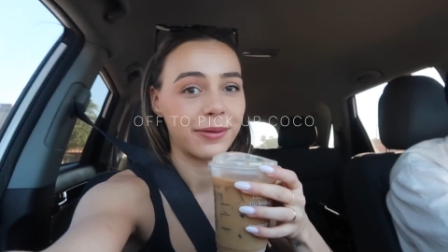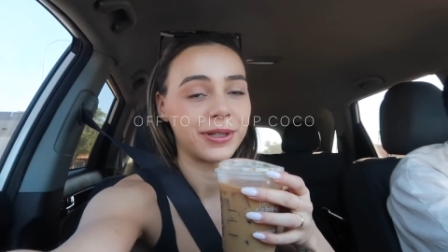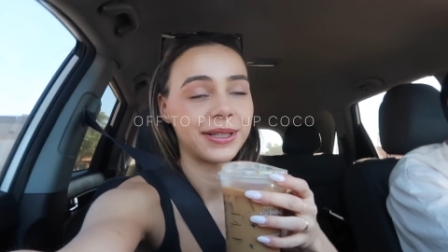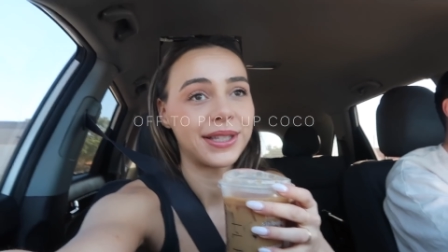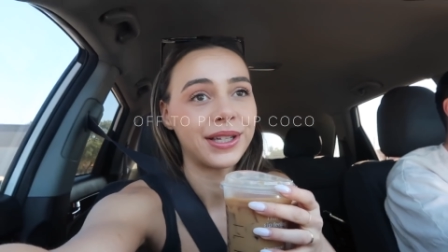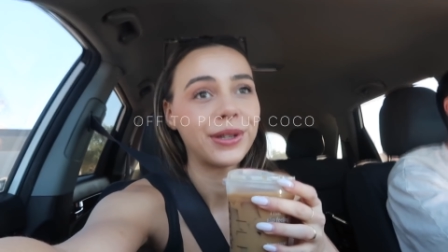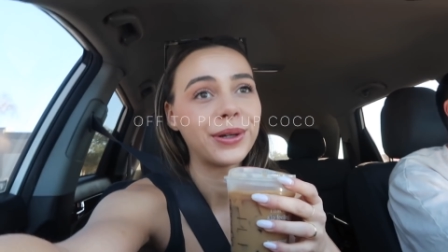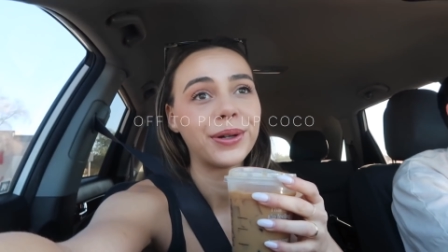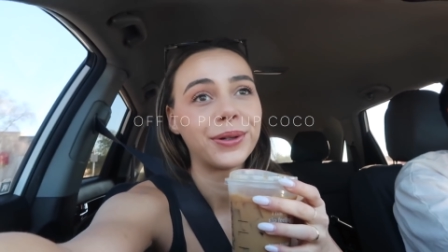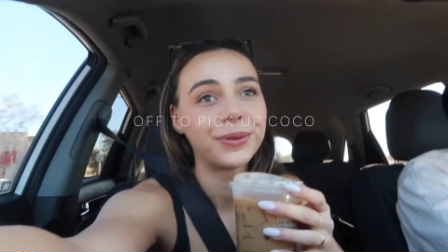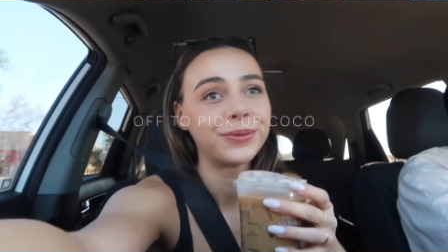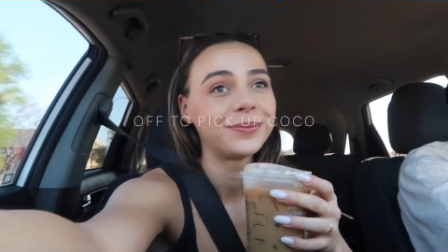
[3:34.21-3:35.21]
time we see you,
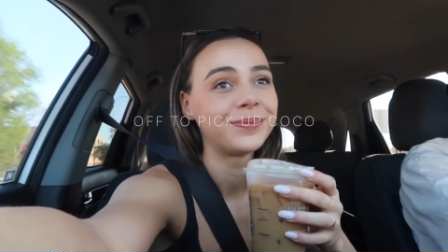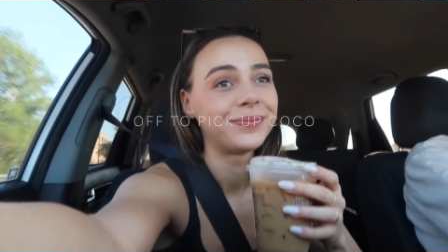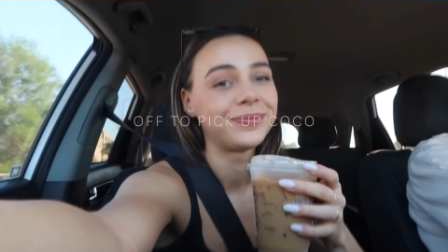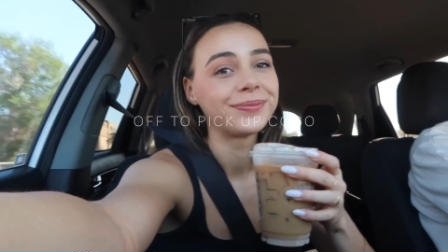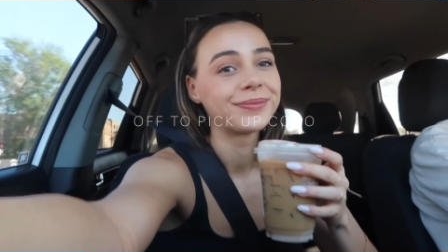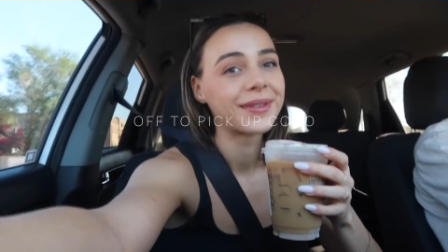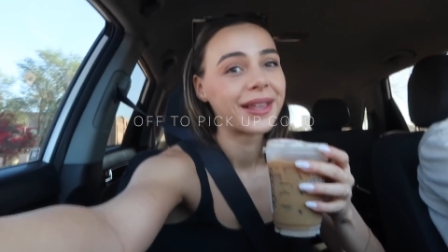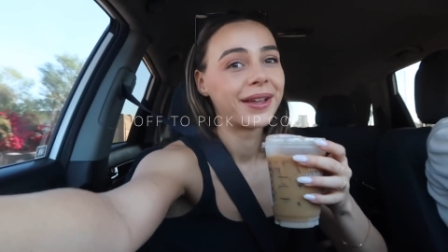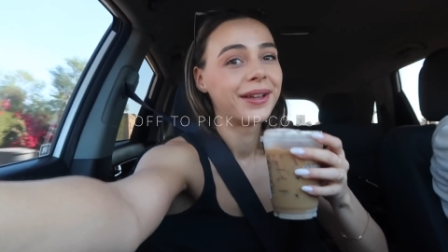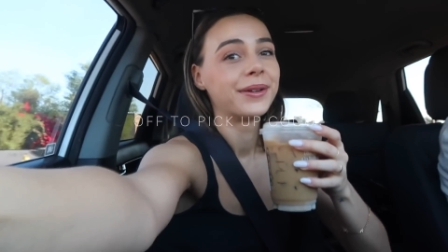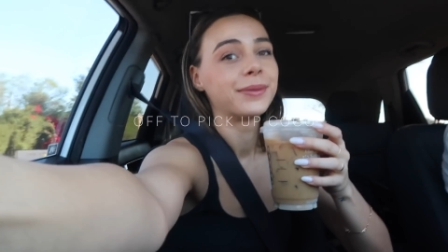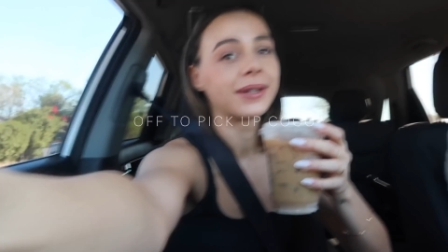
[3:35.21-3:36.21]

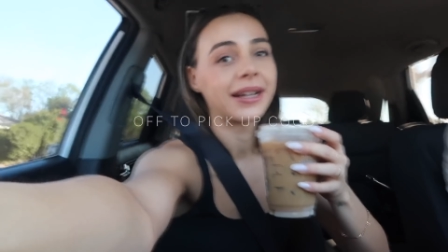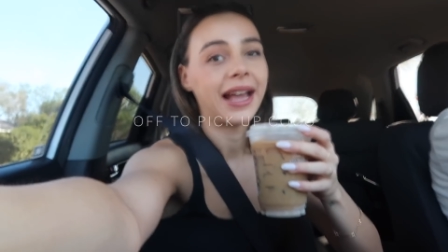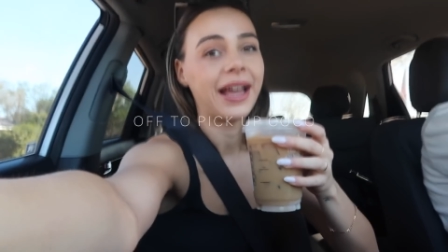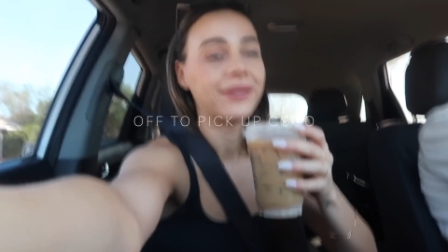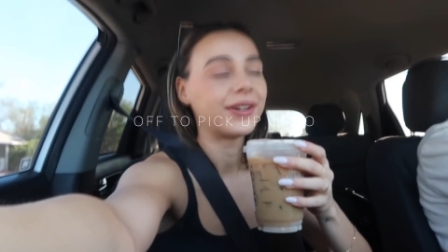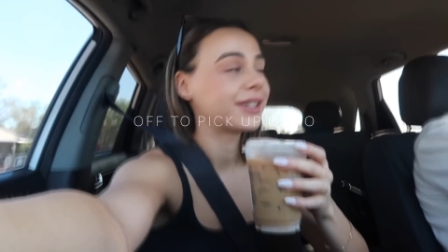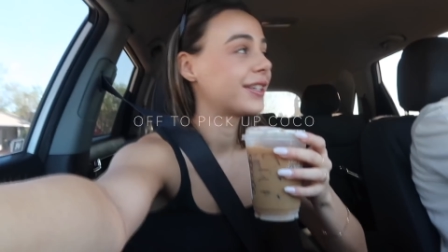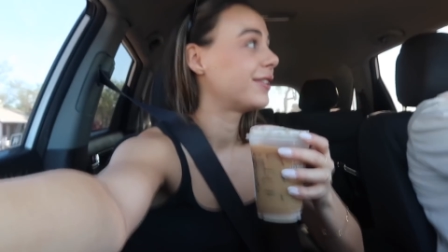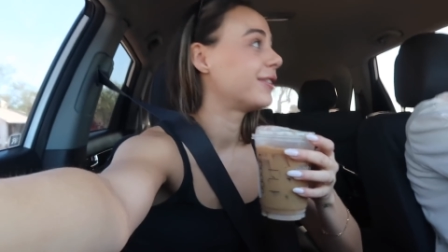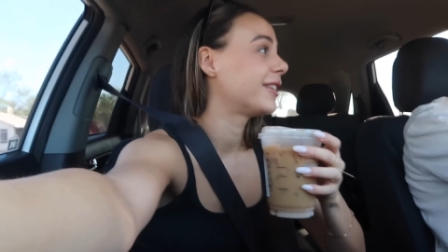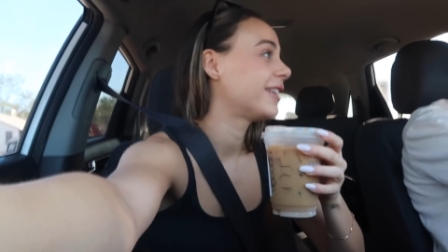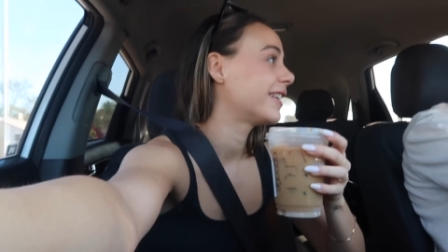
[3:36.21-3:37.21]
we're gonna have our
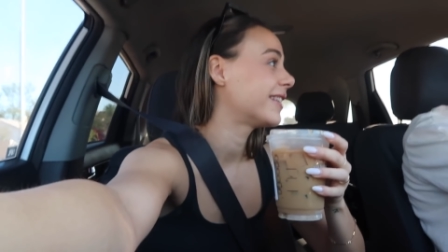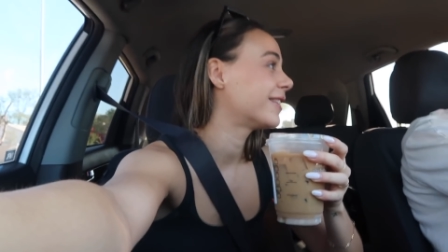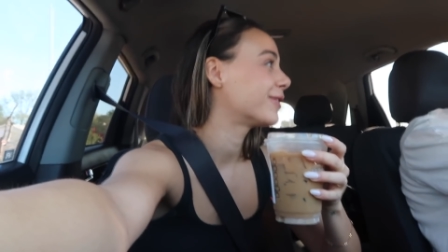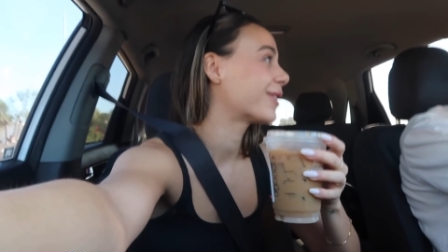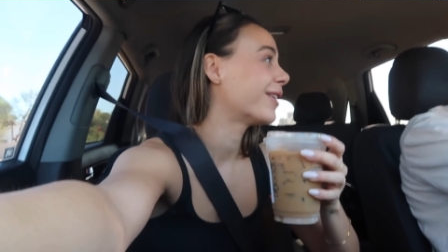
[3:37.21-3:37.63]
cutie little